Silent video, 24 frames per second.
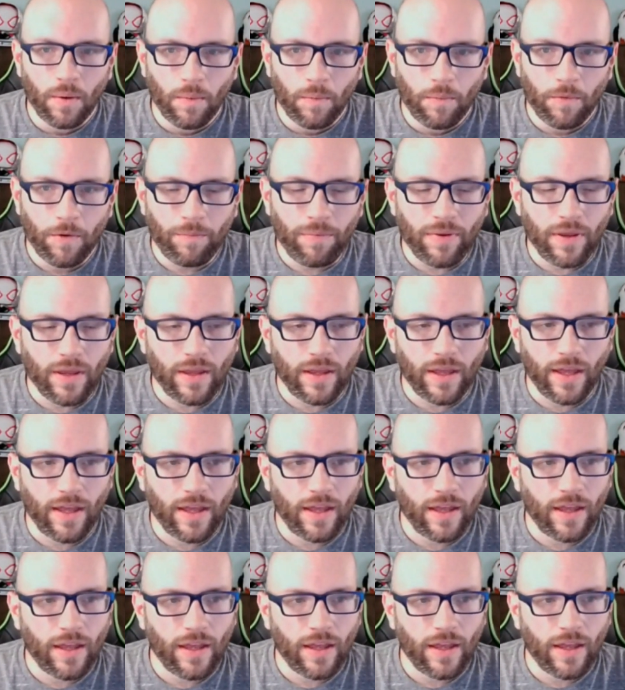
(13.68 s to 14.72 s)
would be
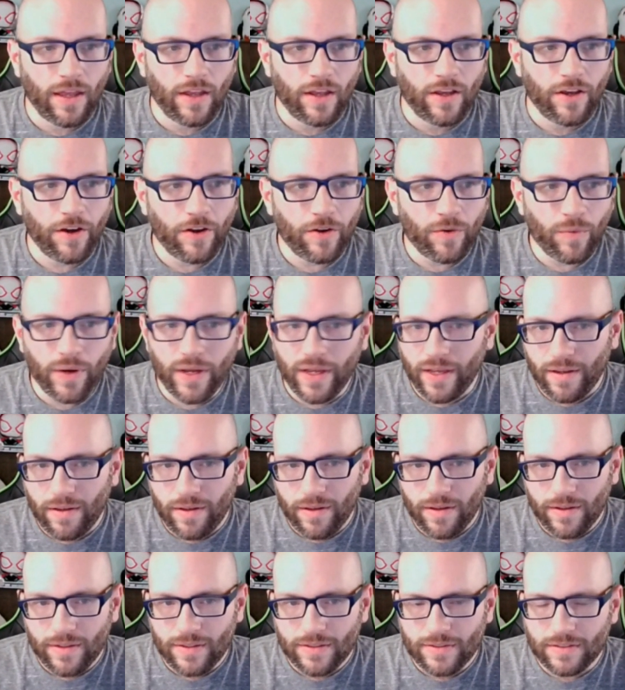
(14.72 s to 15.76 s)
a good way
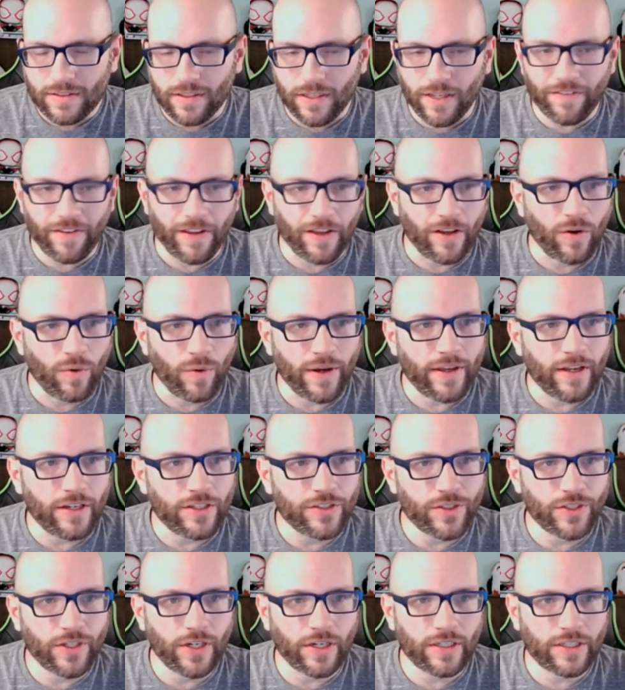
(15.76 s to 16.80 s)
to give a quick
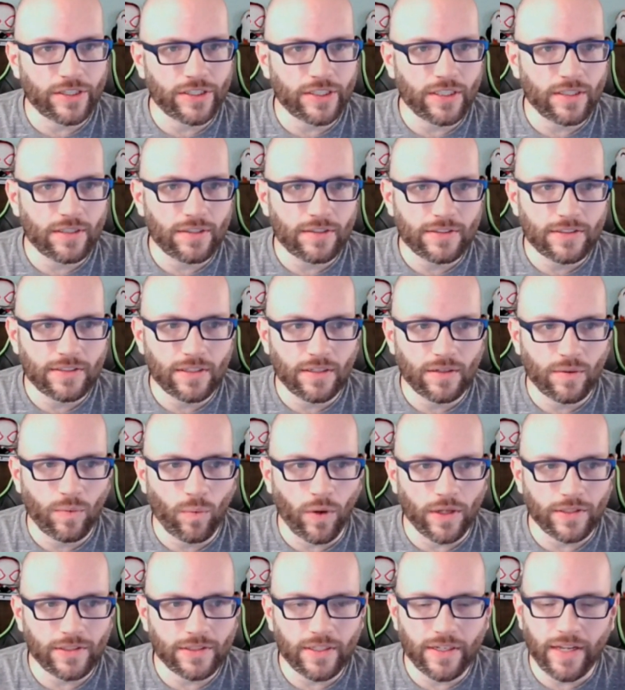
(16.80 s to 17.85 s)
introduction to
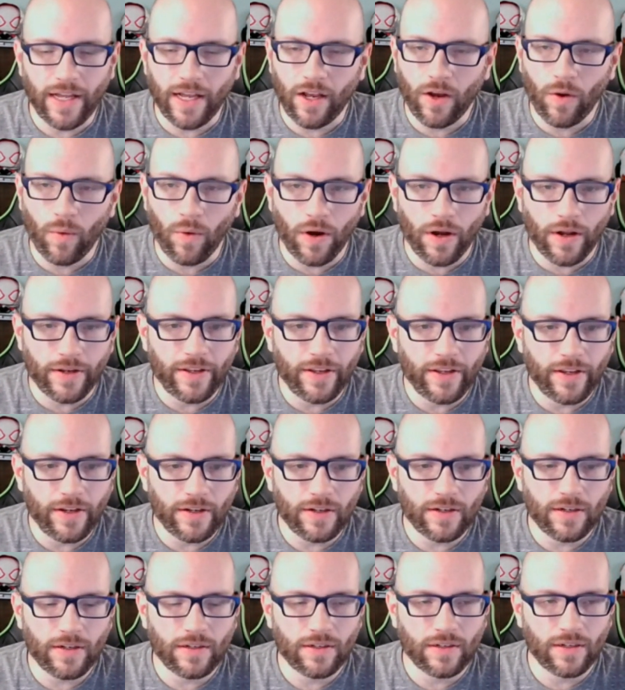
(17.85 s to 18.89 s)
what's going to go on
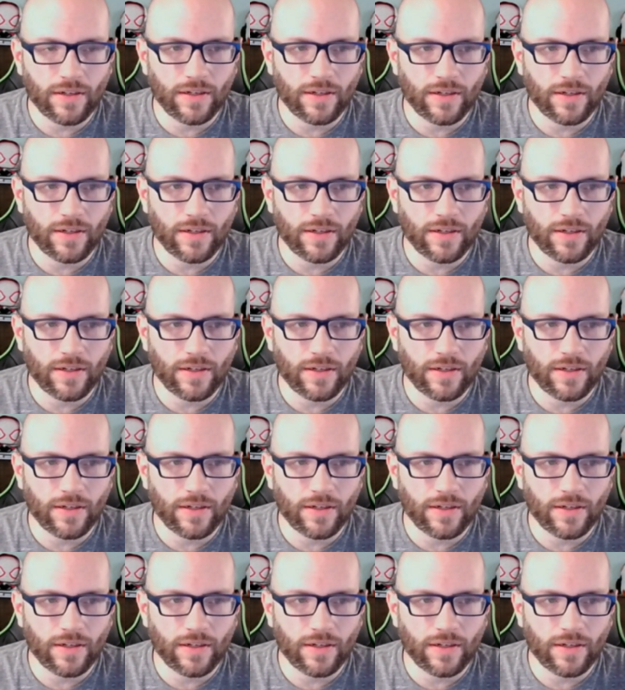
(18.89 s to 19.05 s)
here